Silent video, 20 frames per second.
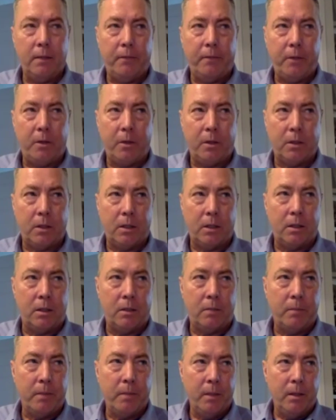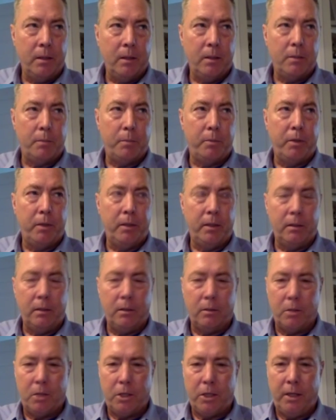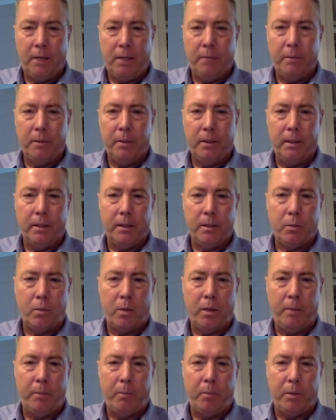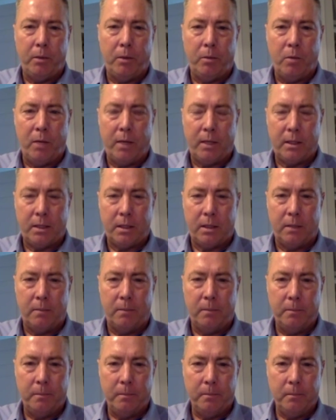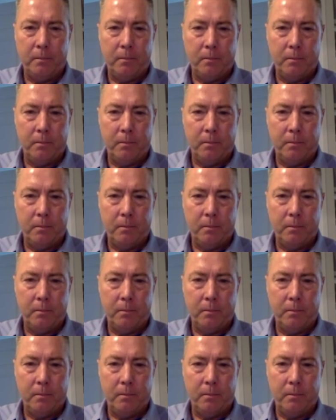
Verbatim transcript: not difficult at all. It's put in a little chamber and it's wiped with a Weck-Cel.